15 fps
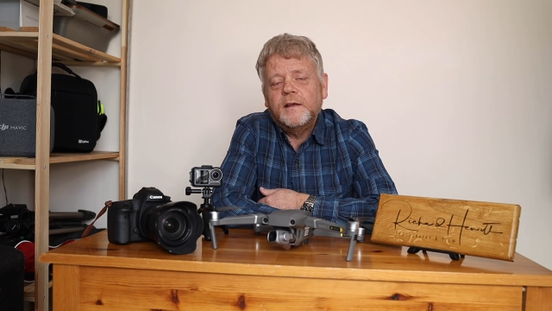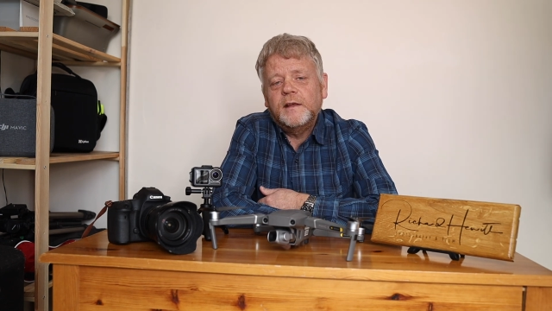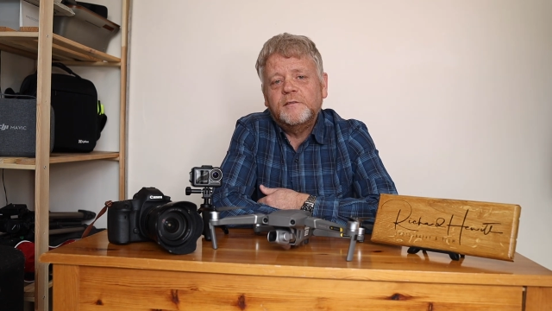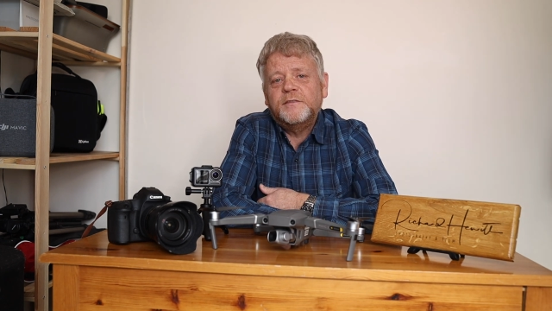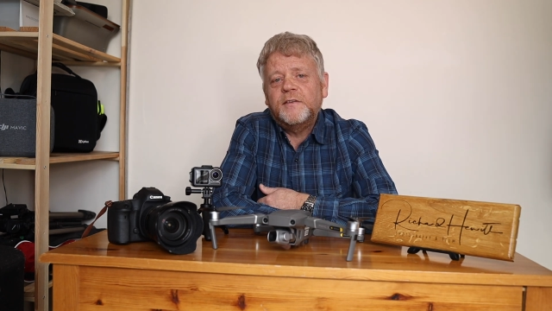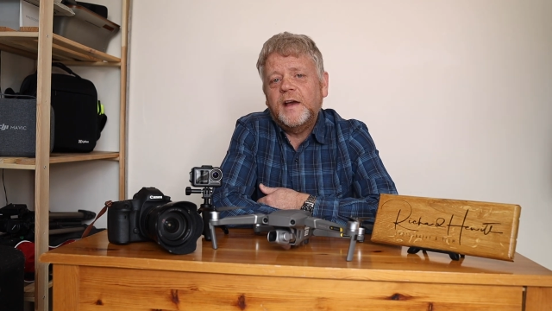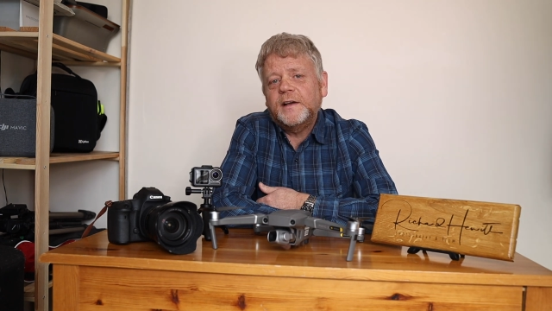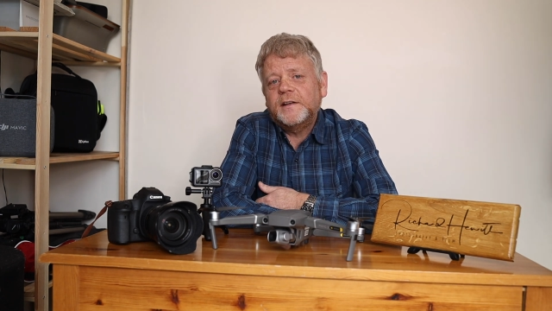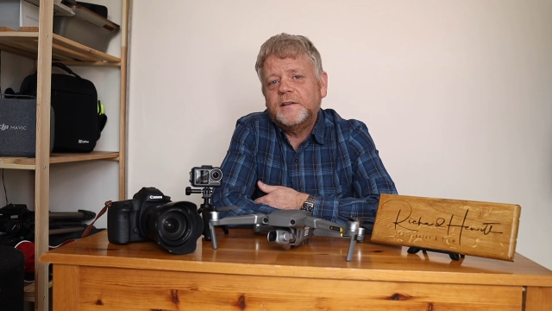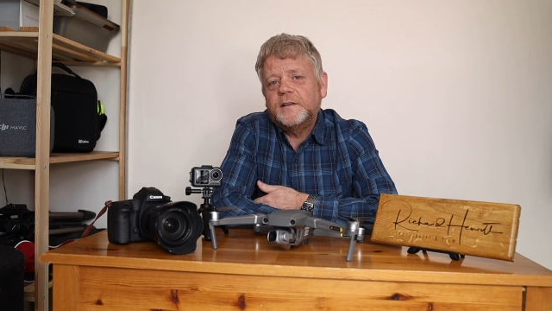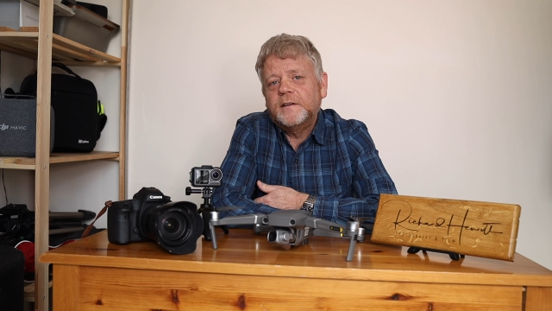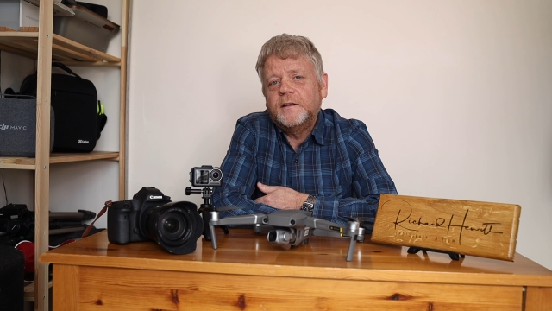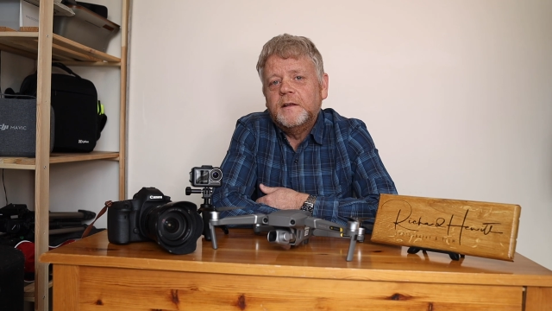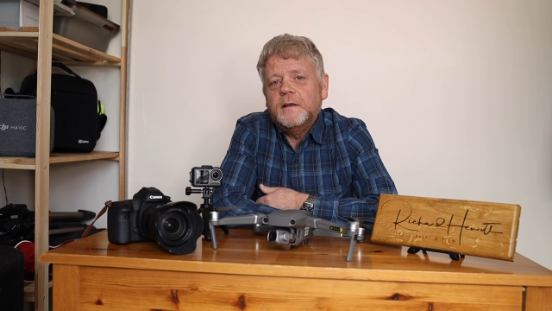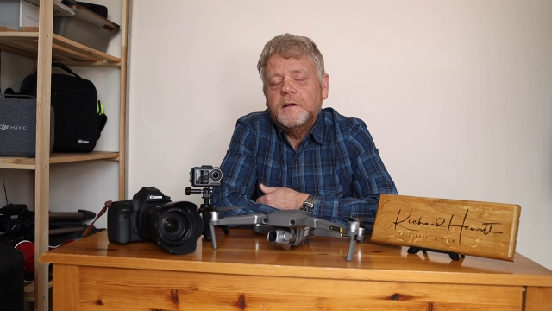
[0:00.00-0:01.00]
In fact,
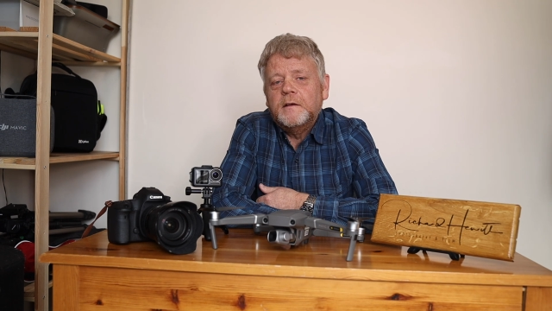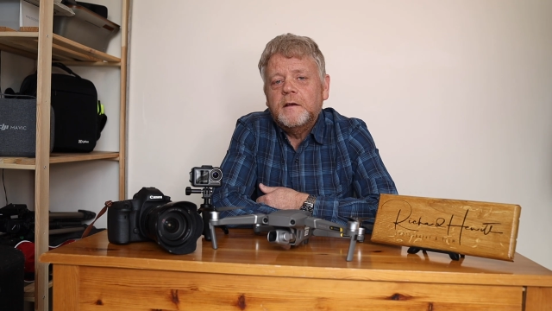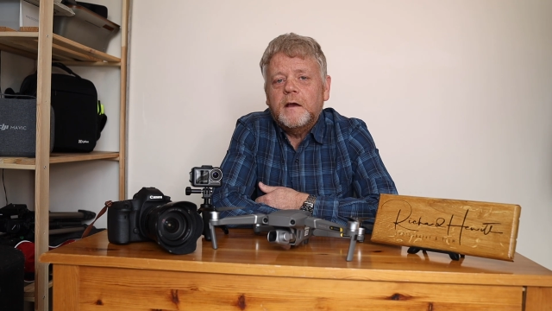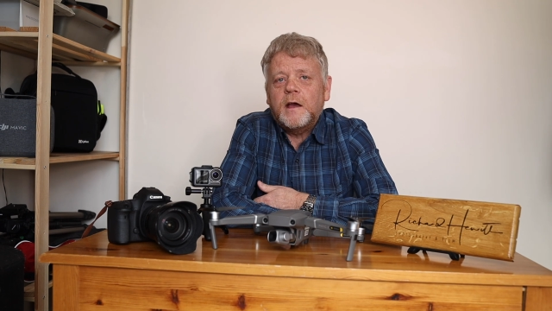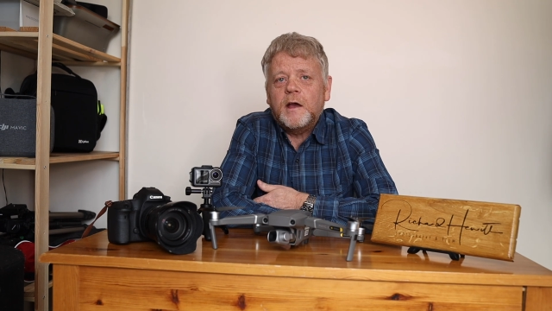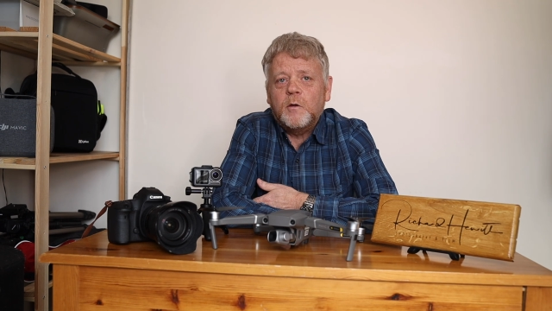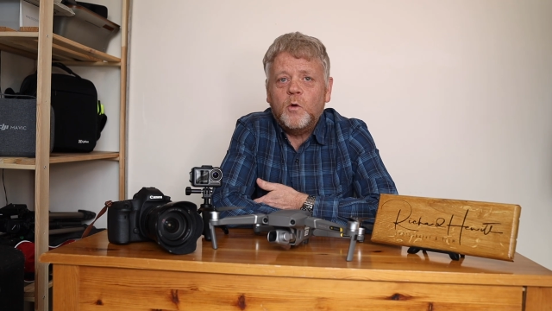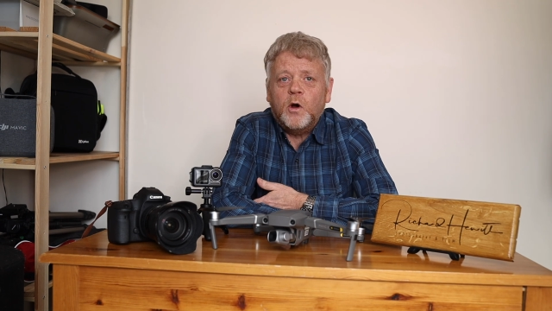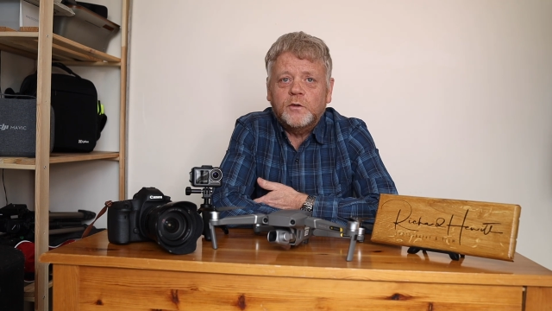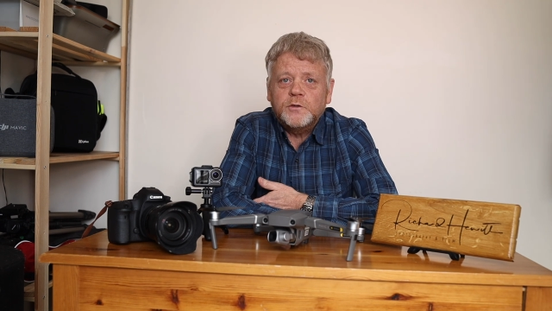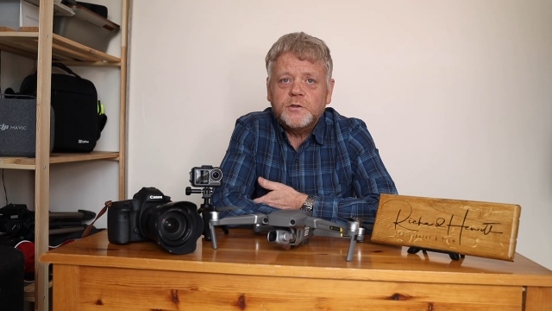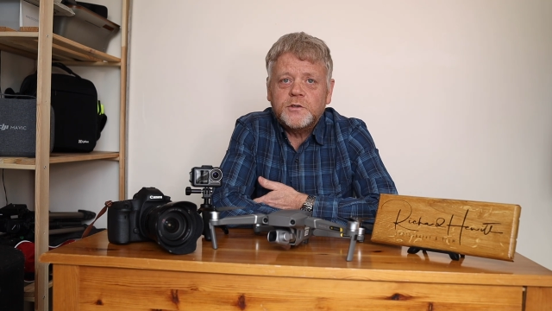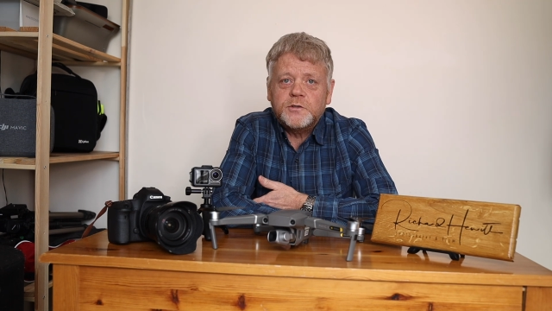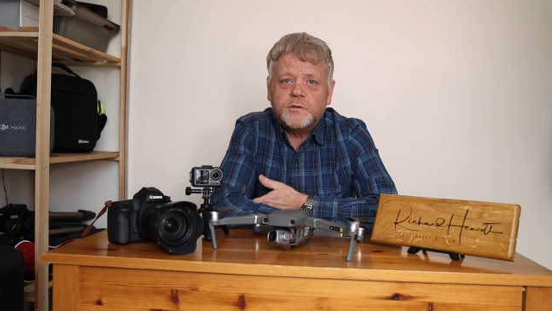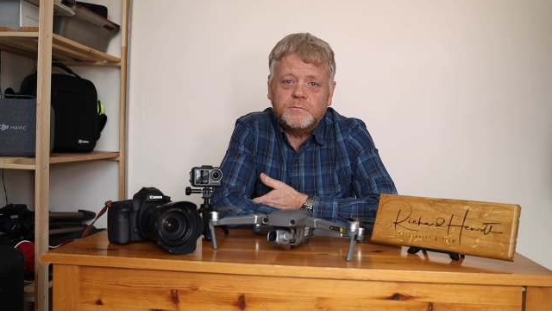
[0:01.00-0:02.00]
I
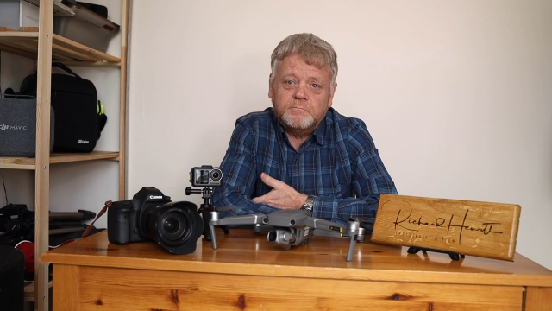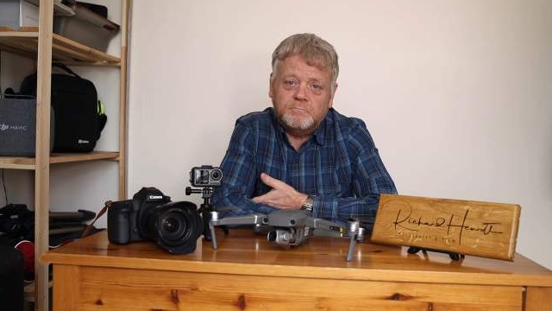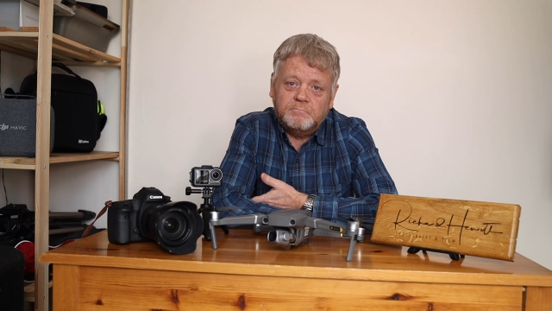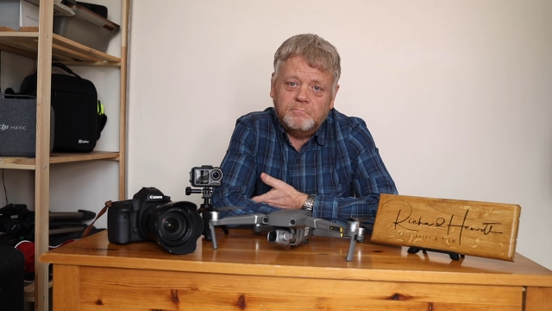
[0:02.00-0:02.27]
once